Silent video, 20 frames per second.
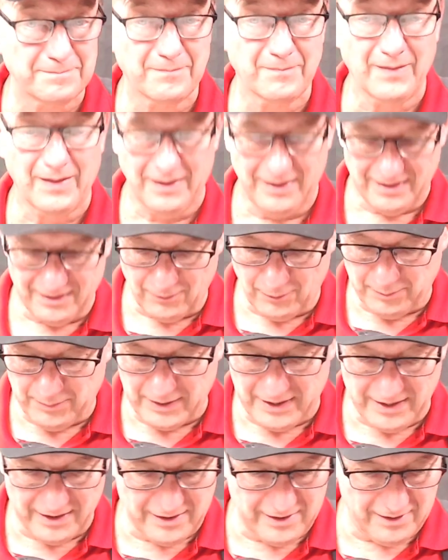and
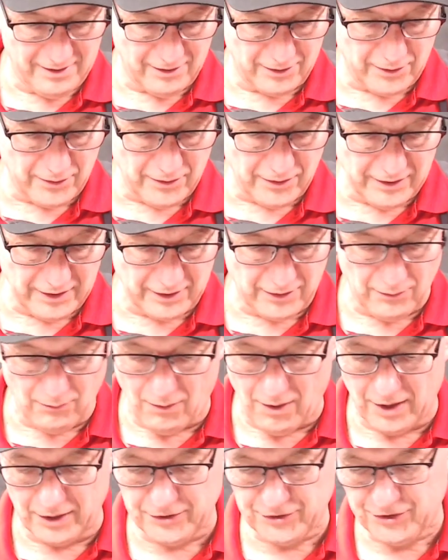opaque acrylic
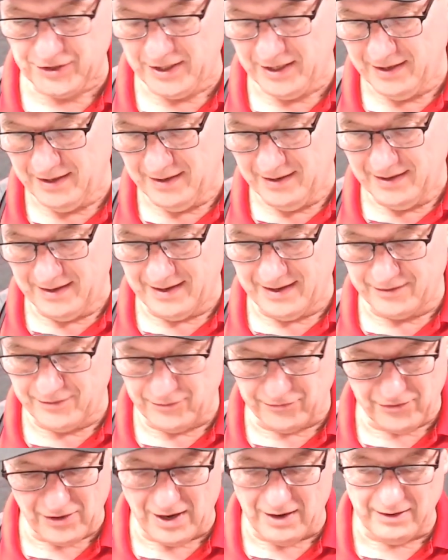gouache. And you
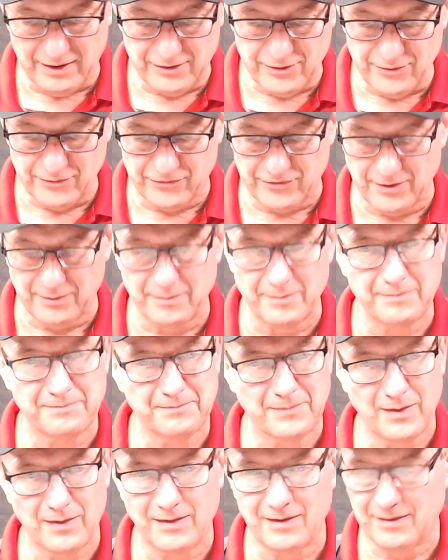saw how I used them.
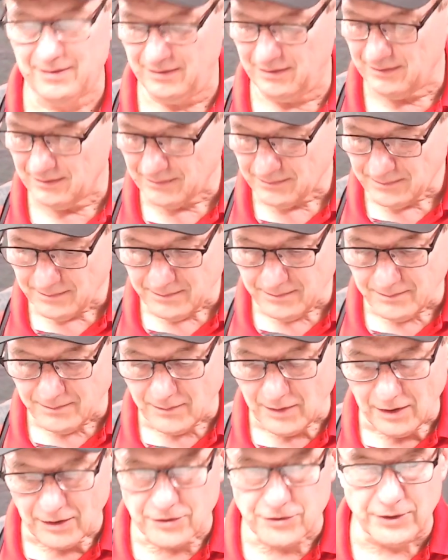
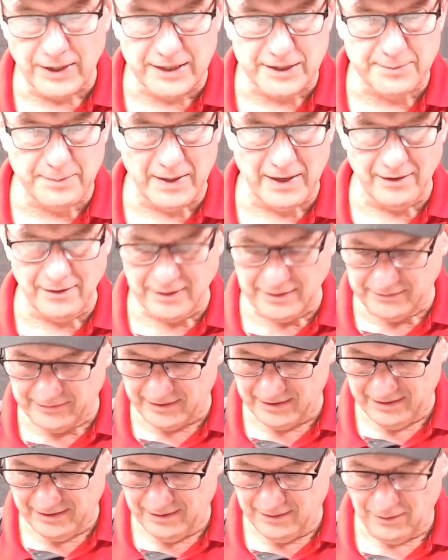Transparent,
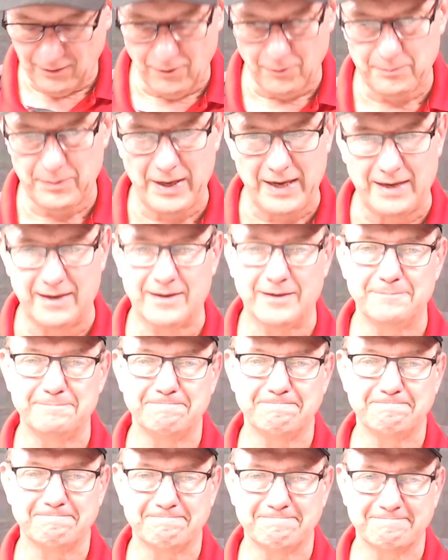opaque.
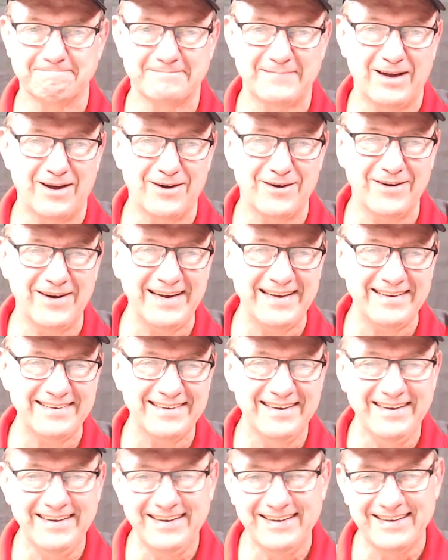All right.
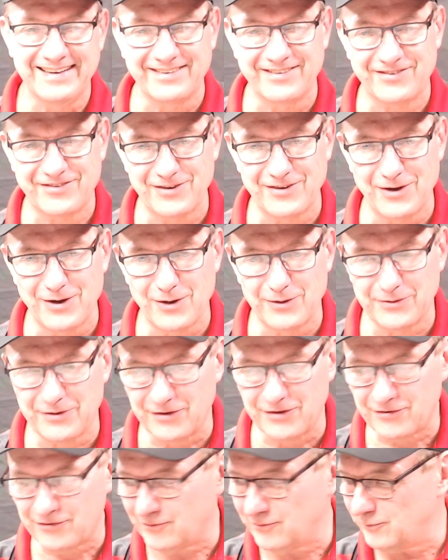And so
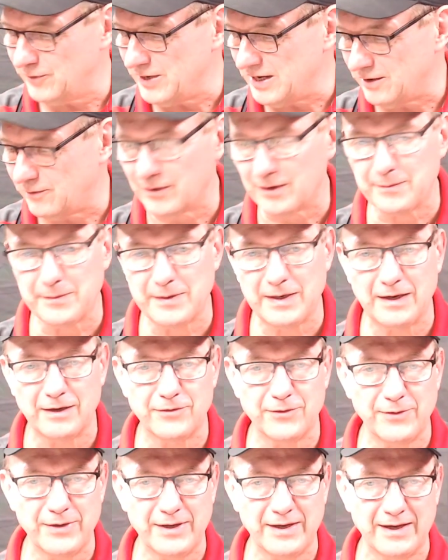this week we're
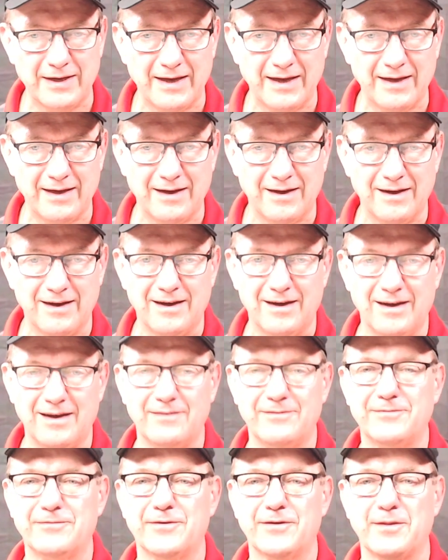doing,
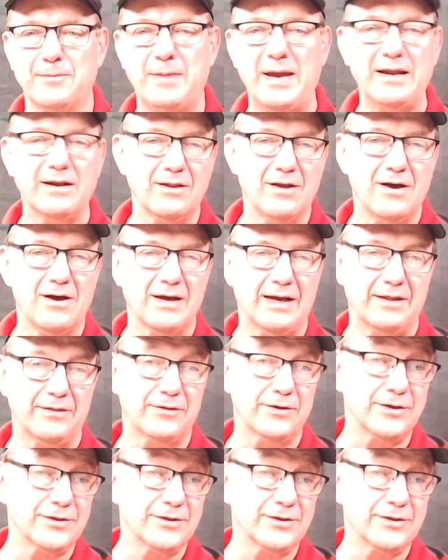for the paint along on Thursday